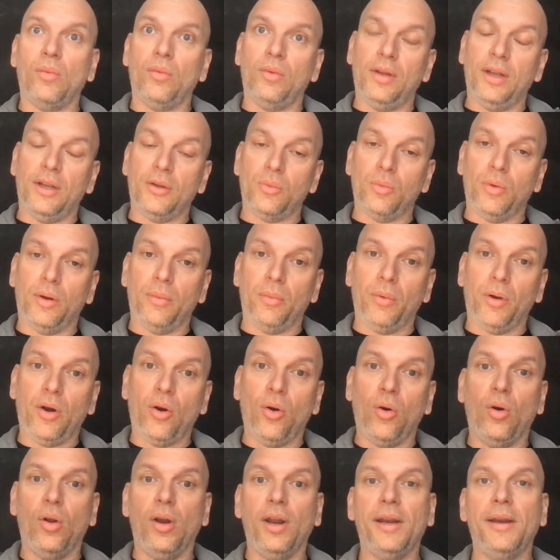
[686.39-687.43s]
that's why we
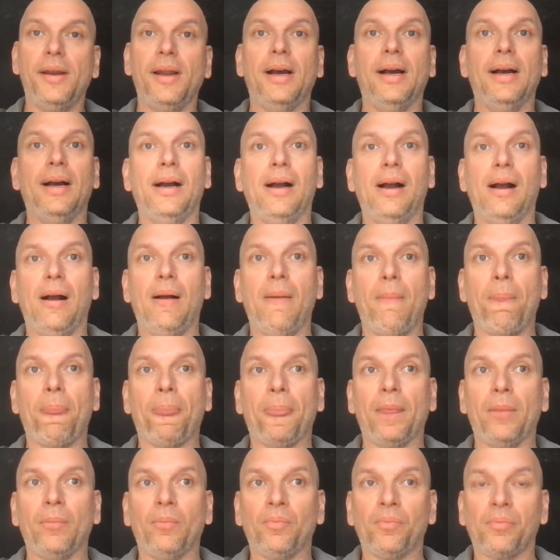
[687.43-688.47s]
call it
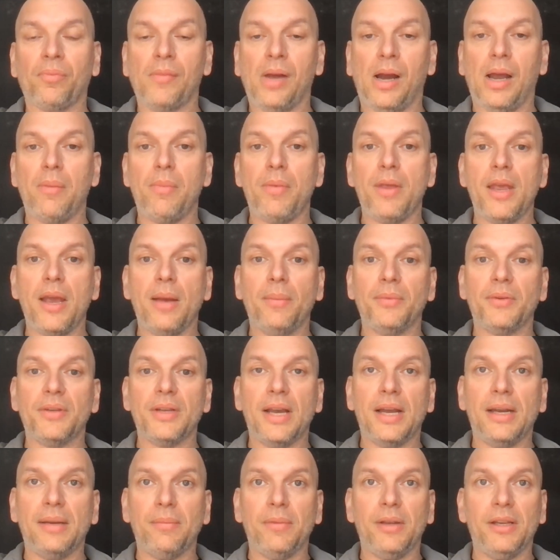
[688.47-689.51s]
IBM
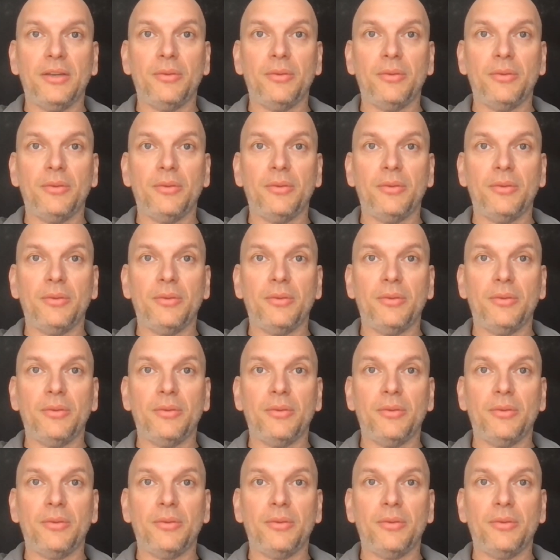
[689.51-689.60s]
Z